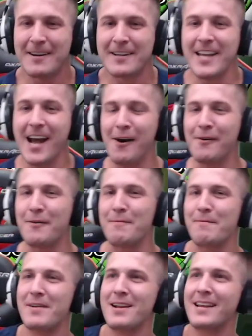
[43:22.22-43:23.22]
Yo,
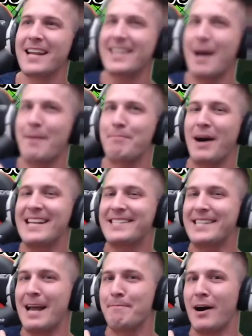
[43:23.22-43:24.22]
get that
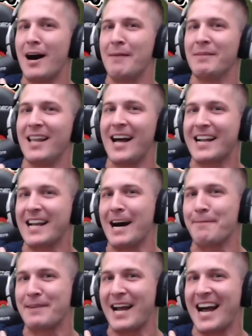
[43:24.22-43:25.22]
bicep bomb lock
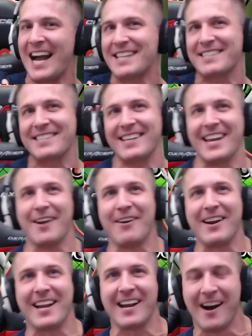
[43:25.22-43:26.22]
up, guys. Here
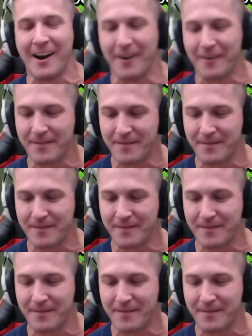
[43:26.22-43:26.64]
we go.